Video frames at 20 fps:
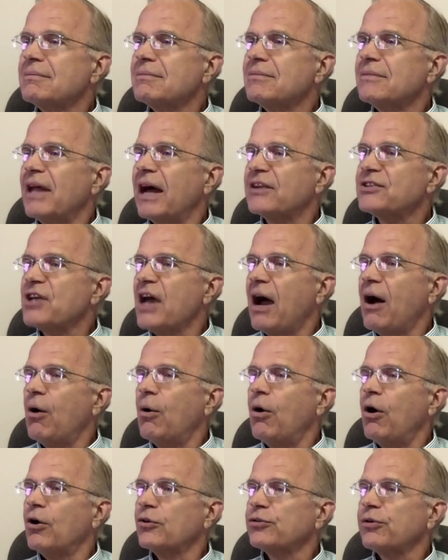That's how
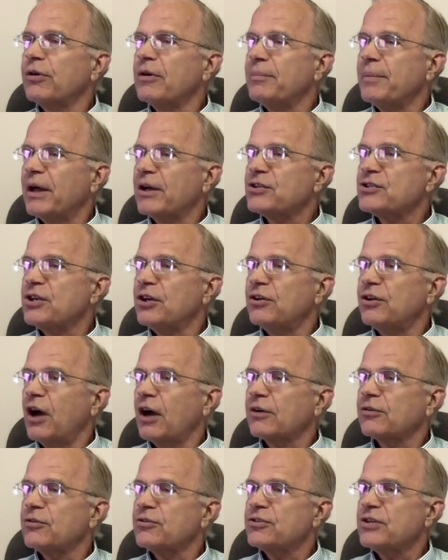alternative medicine
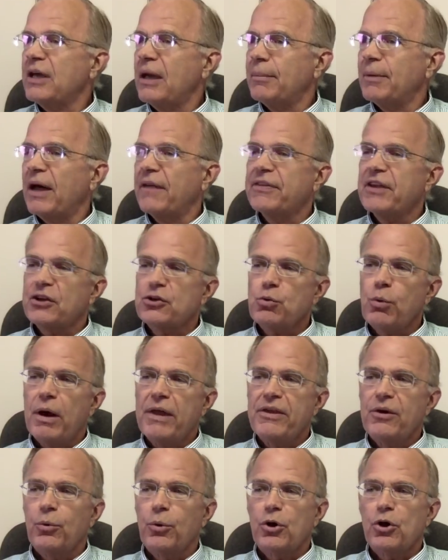doctors came out. That's why
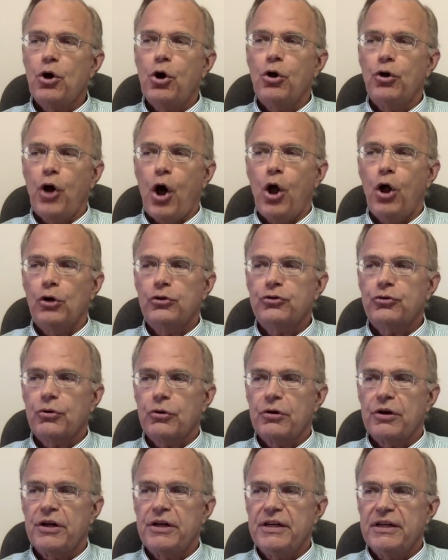they were called
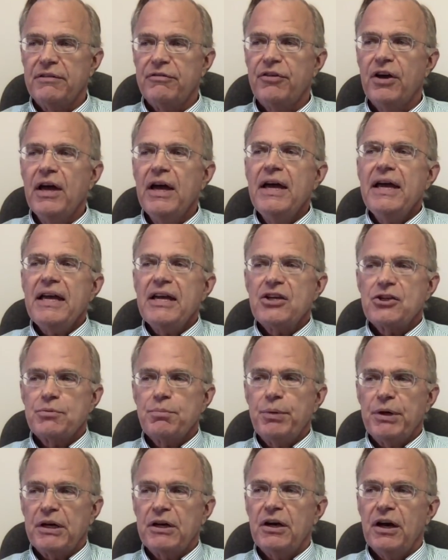alternative, is
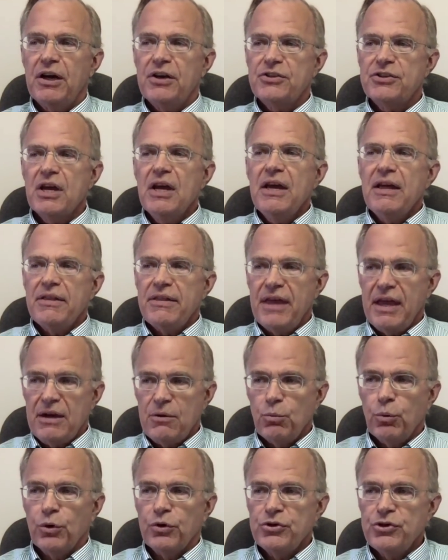because they
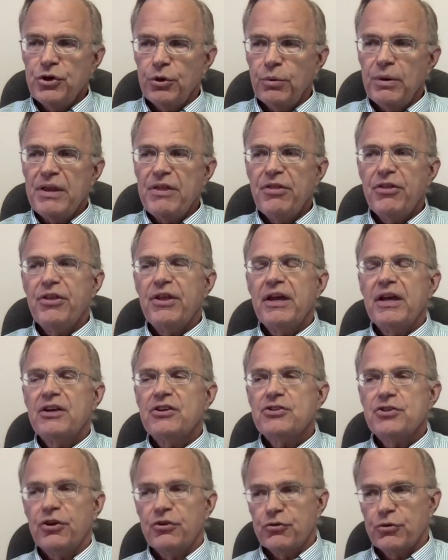were doing things
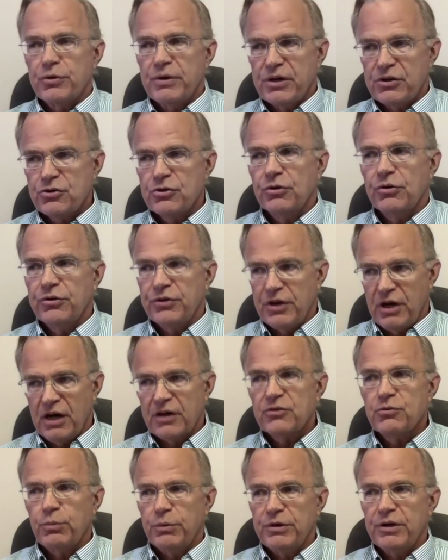that traditional
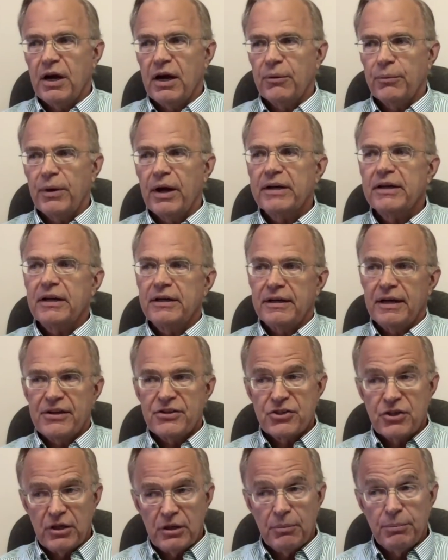docs would not
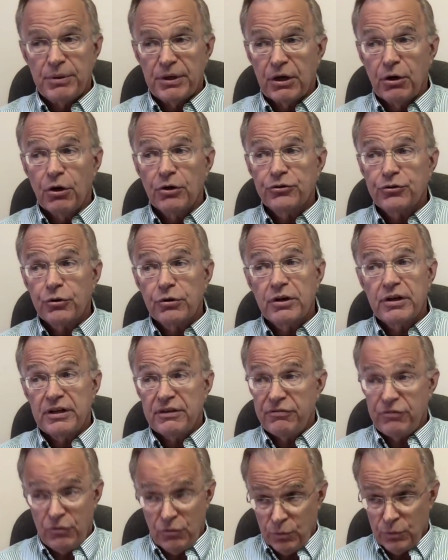recognize, and the big
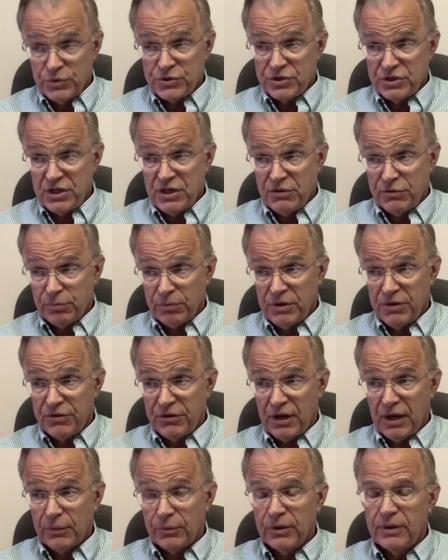alternative was T3
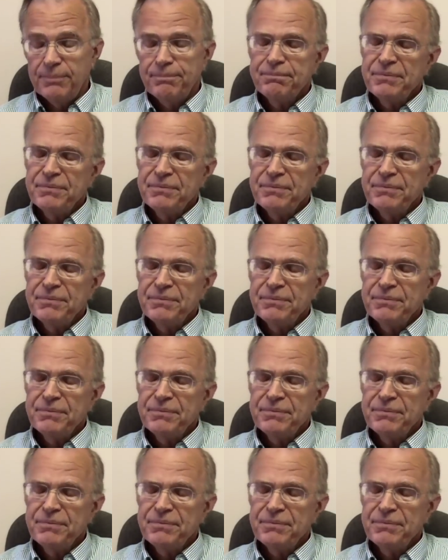thyroid.